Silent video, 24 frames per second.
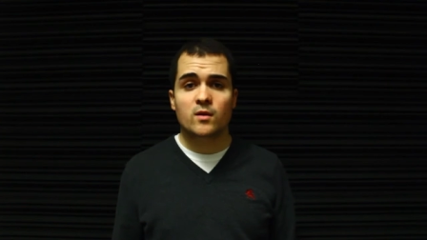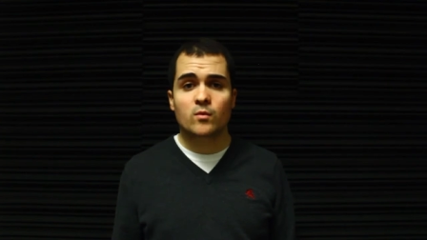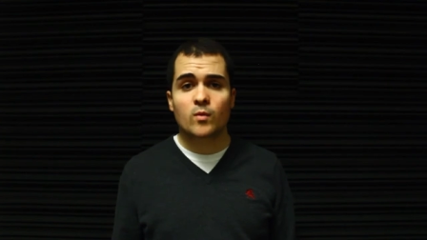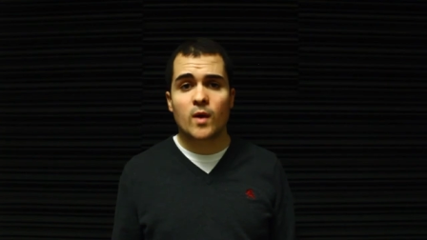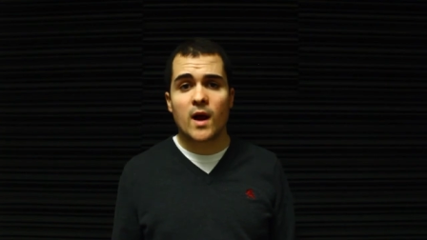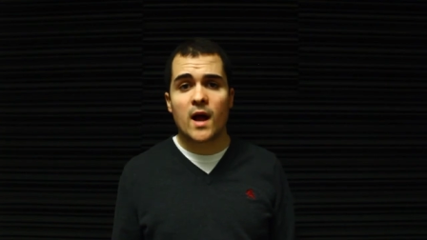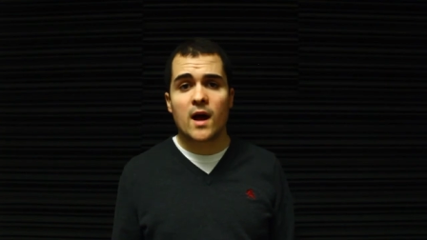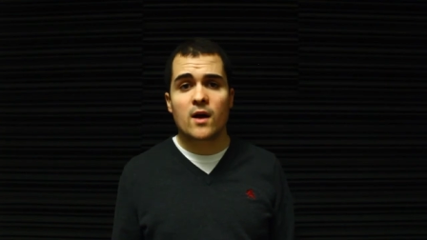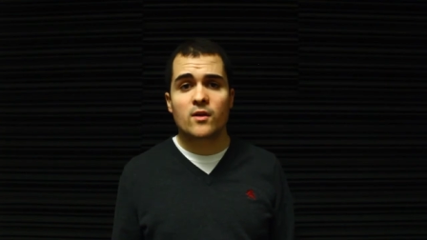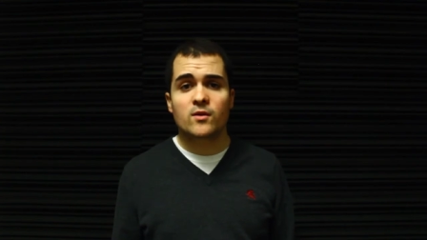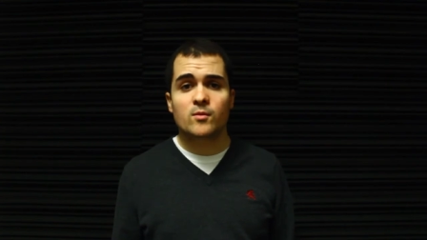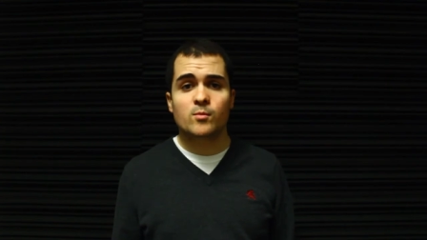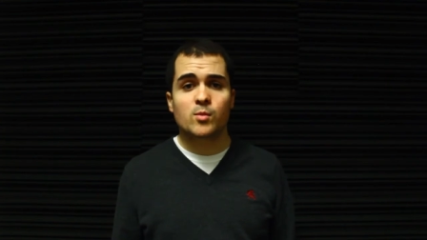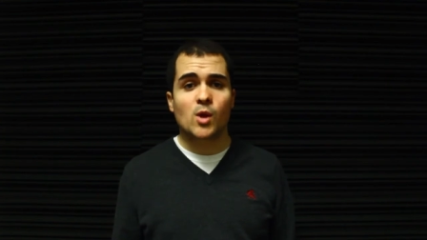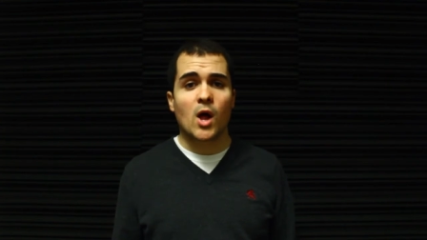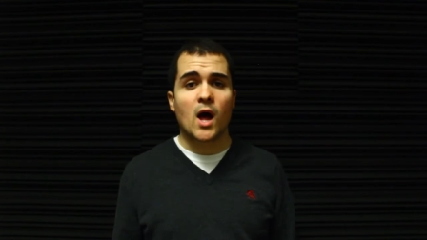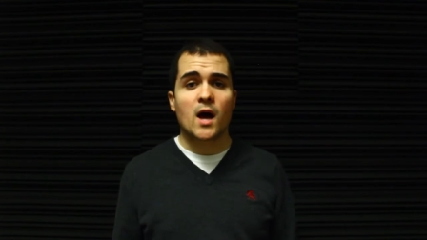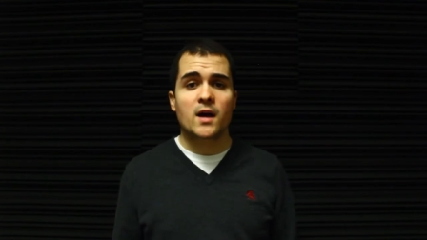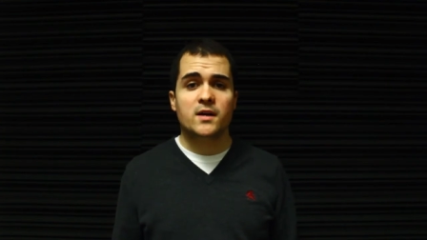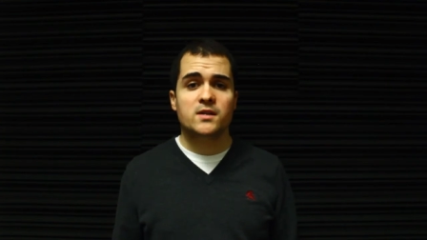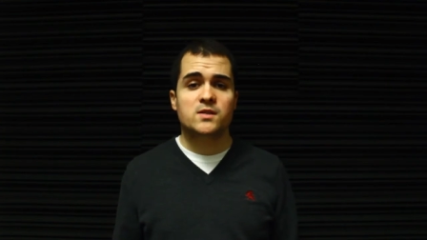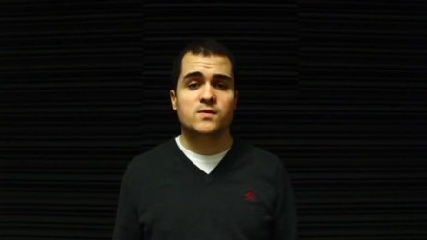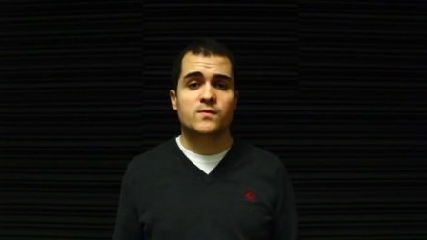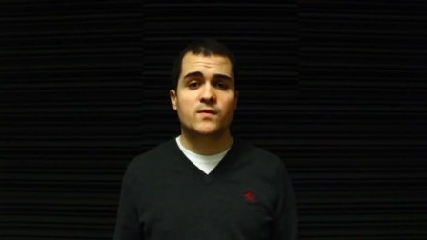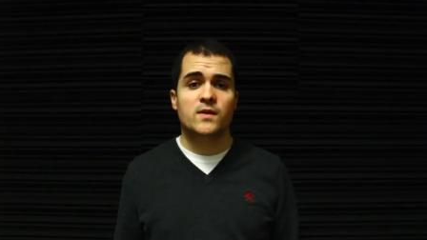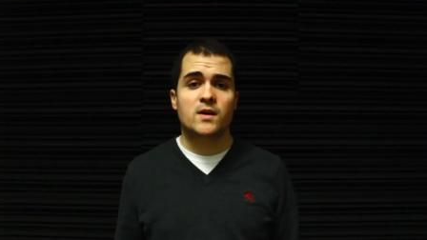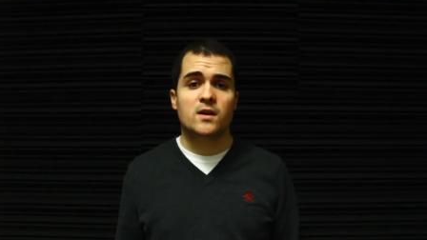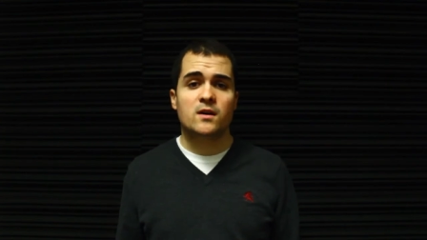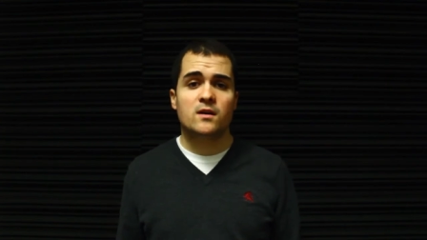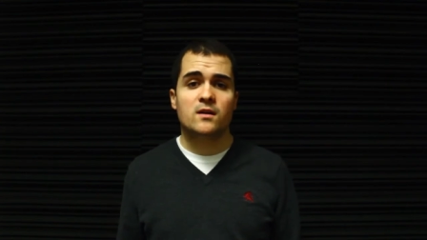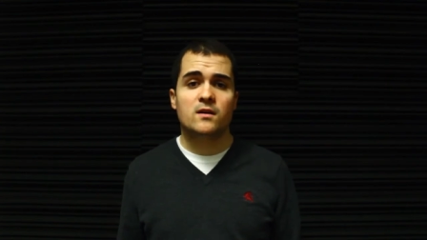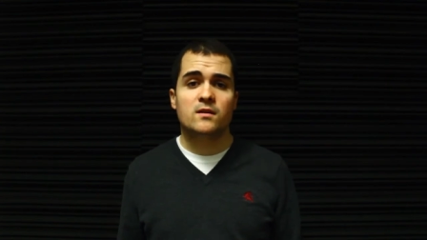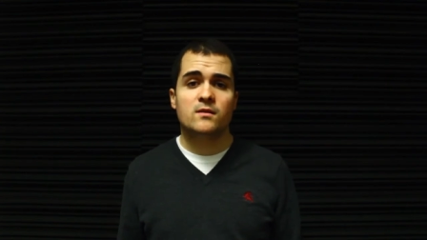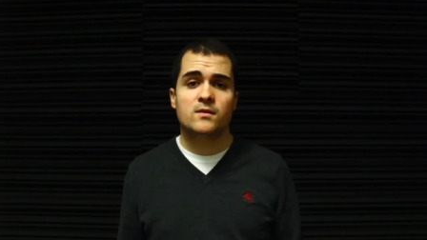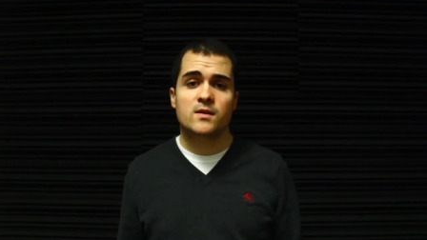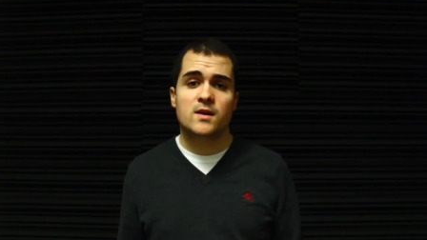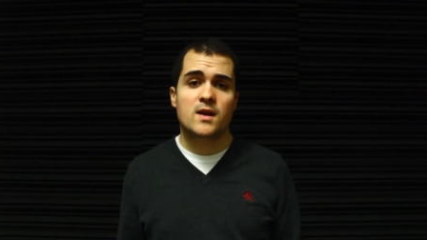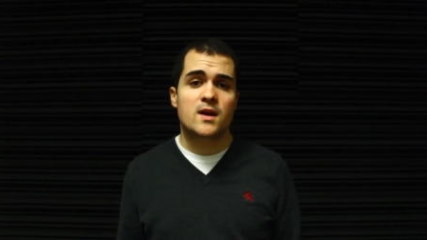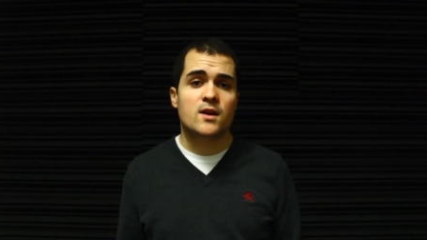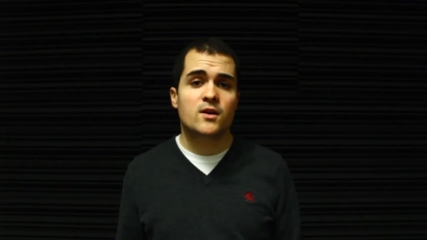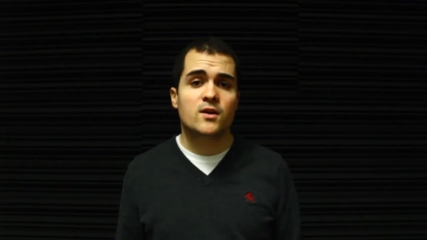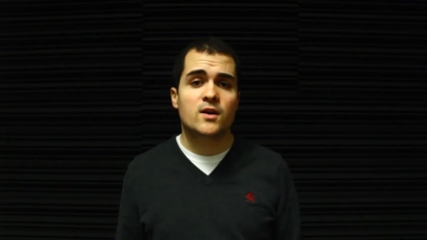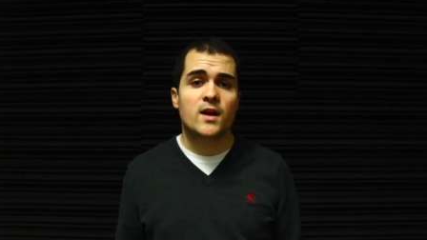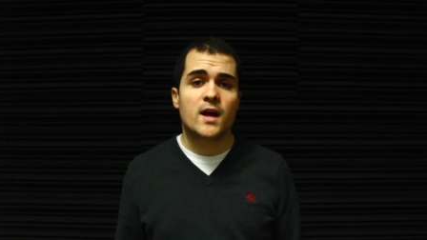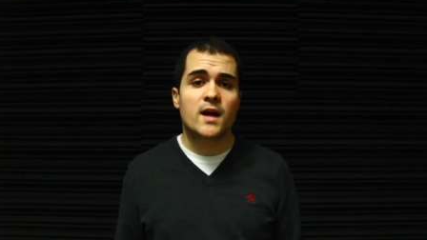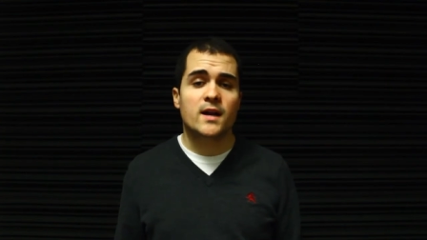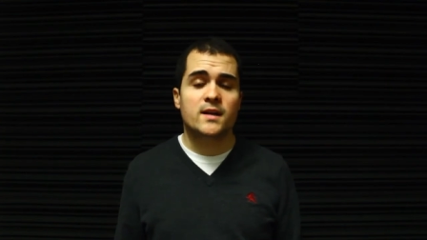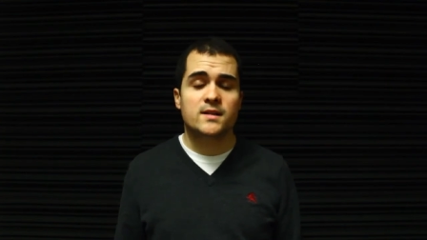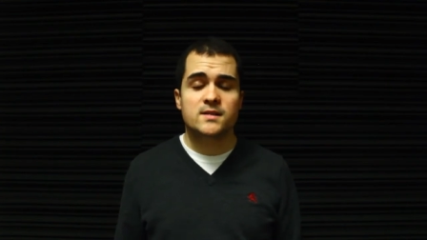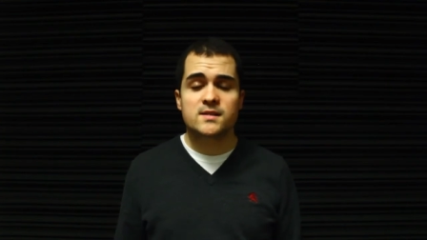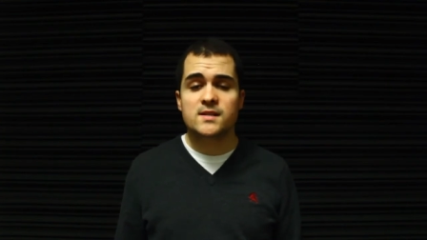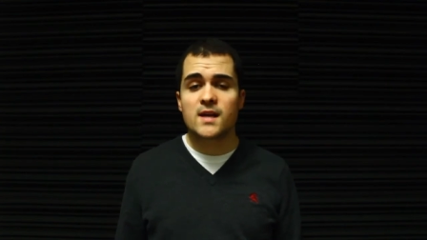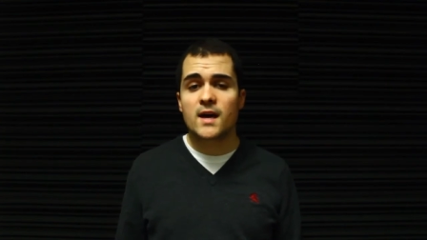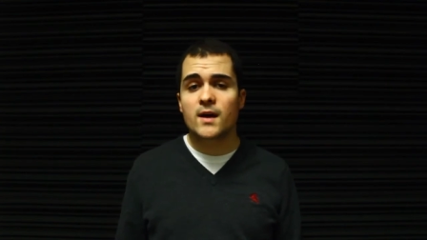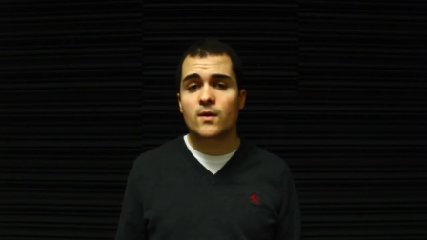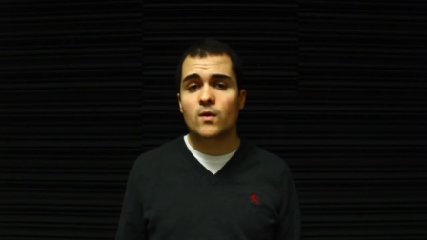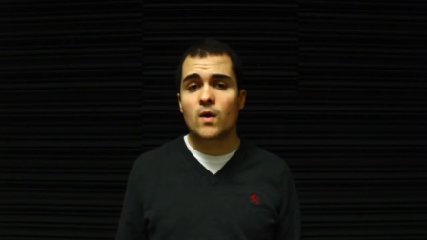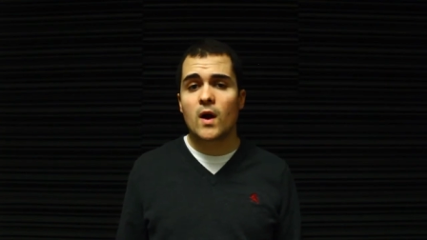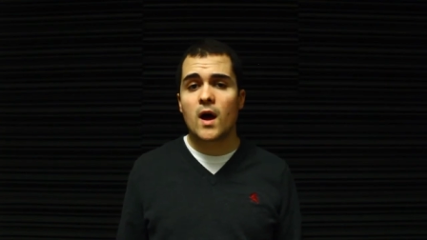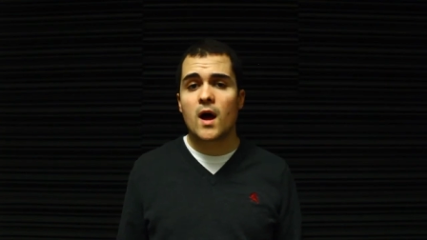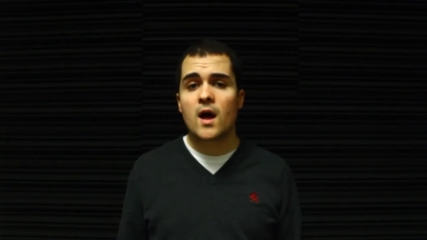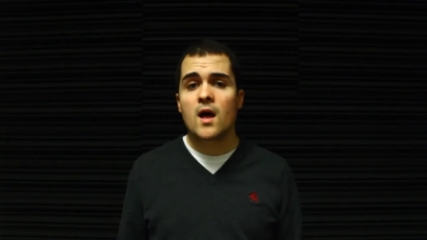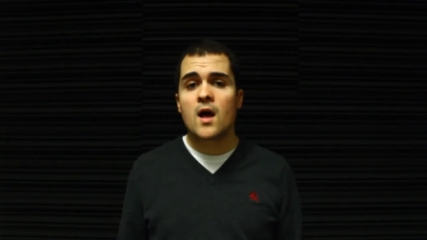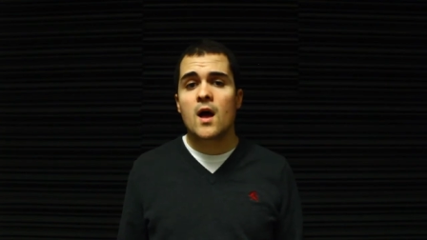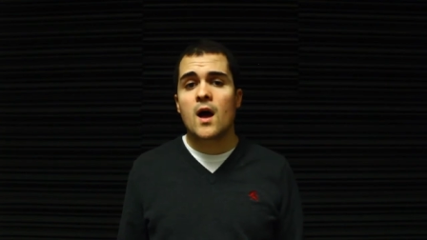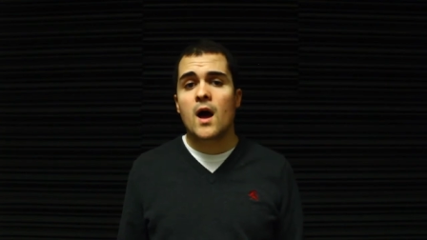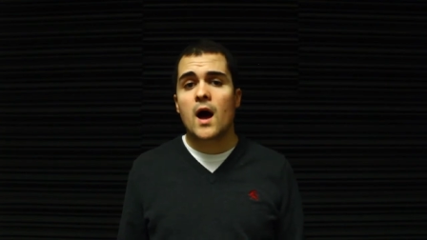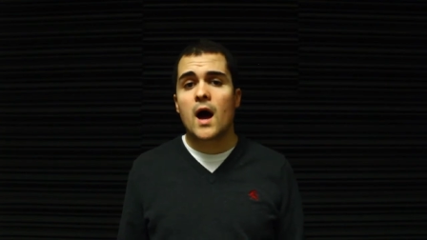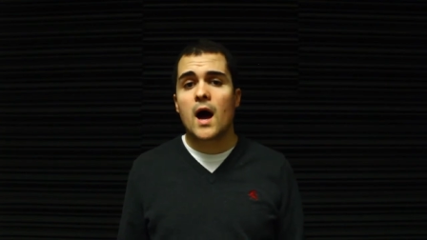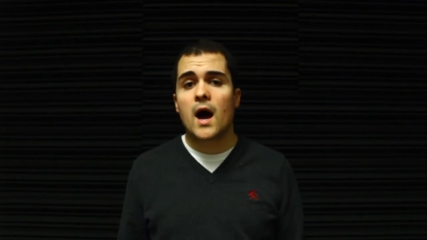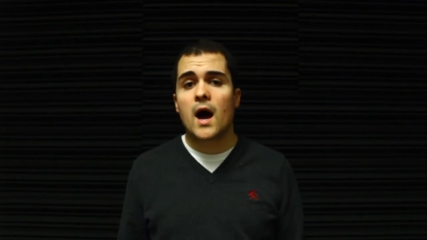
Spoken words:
around the blogosphere, the internet, etc.,